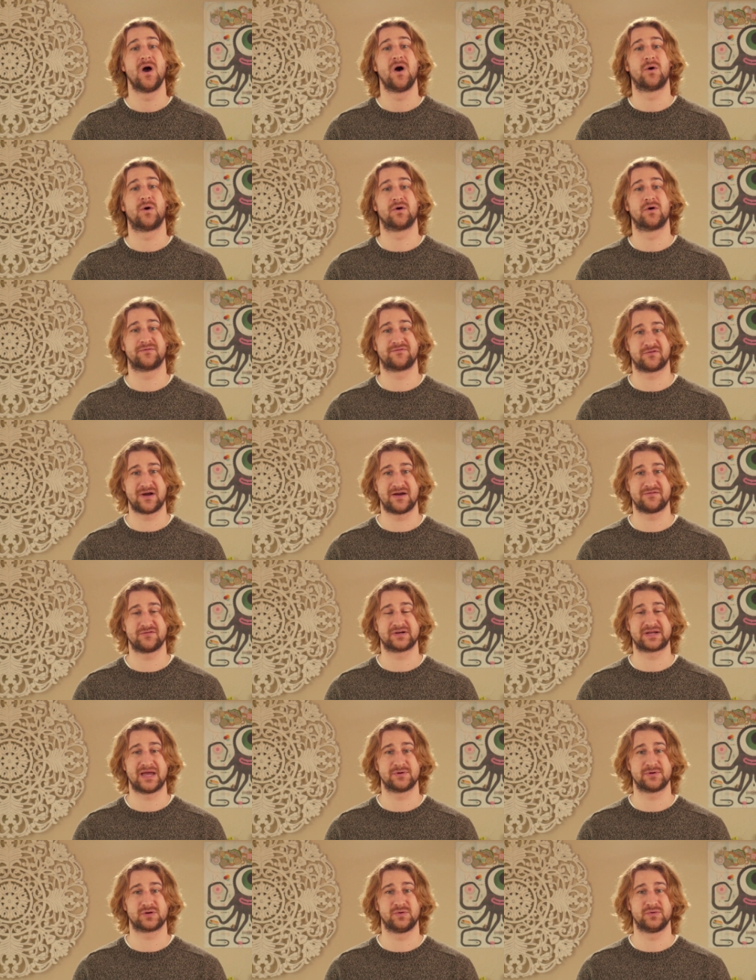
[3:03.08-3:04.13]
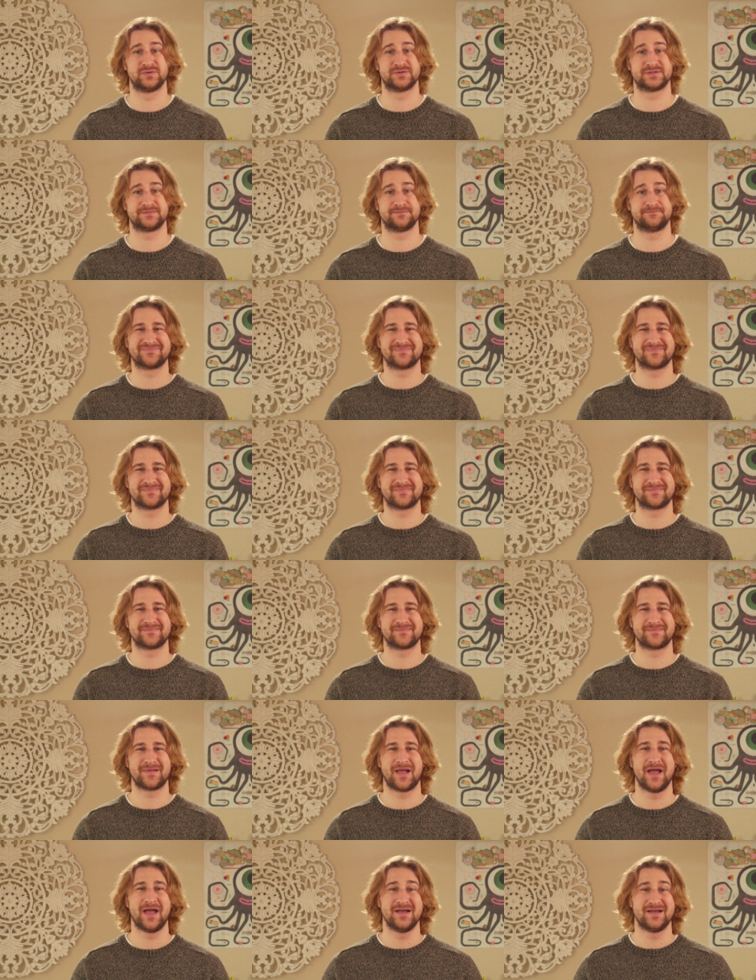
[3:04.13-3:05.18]
or forever chemicals.
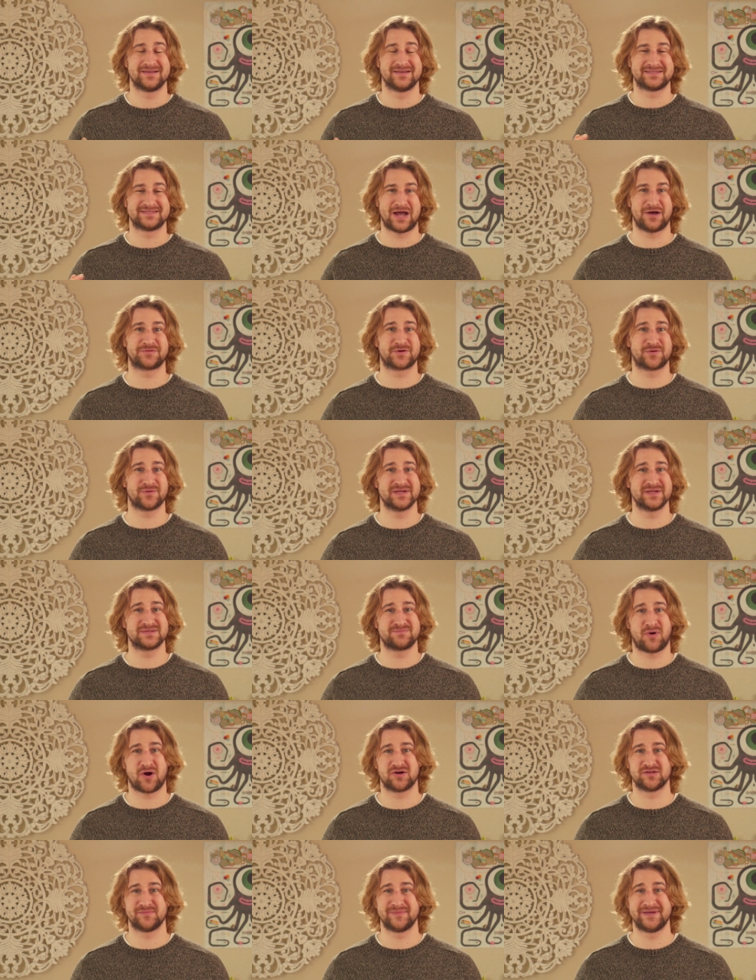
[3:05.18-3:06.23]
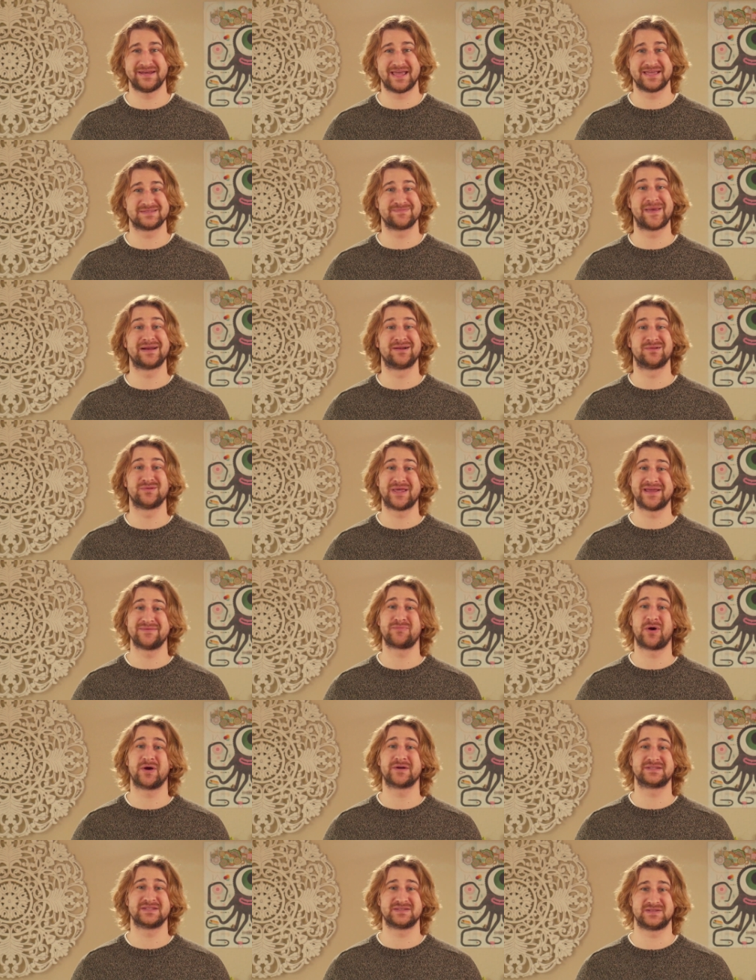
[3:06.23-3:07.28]
South Korea's parliament has made a
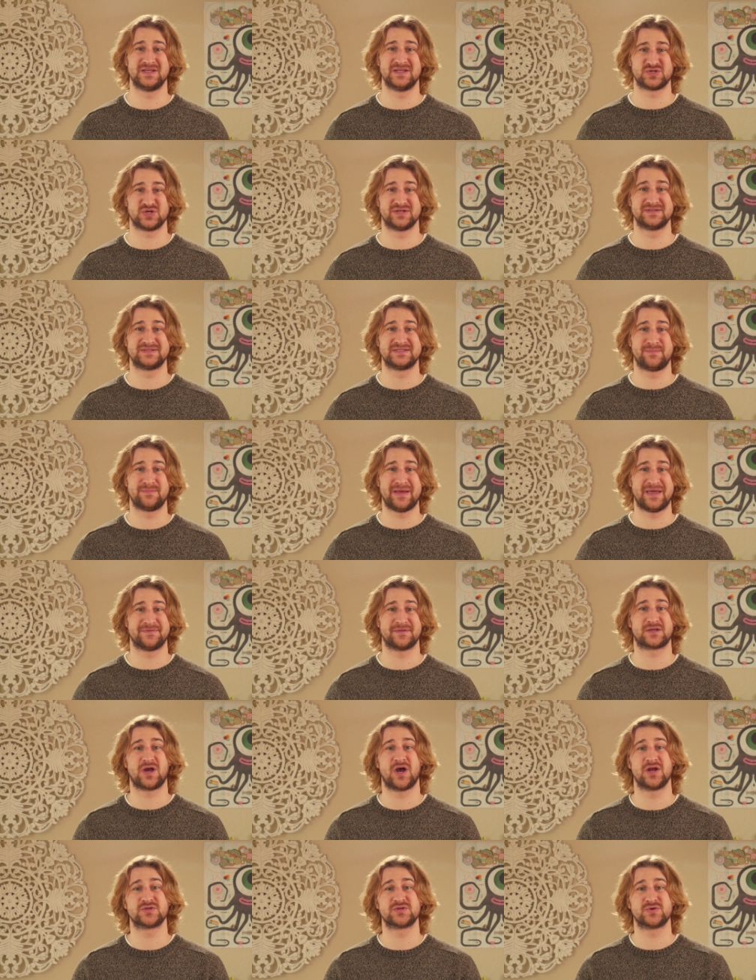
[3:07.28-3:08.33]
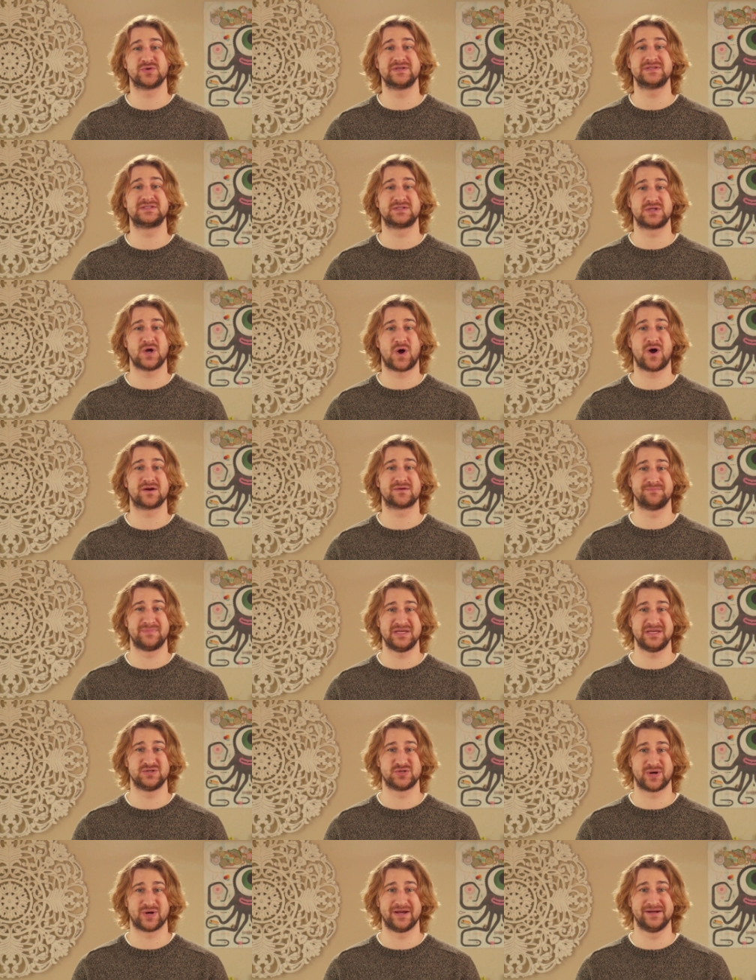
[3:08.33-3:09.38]
landmark decision to ban the country's dog meat
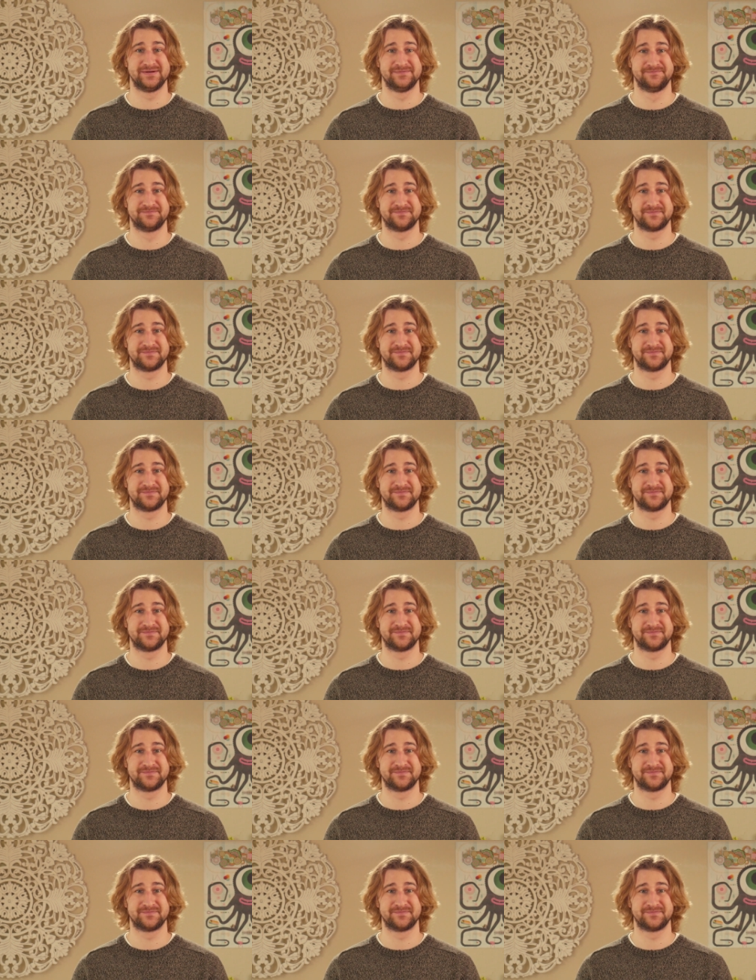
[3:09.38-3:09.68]
trade.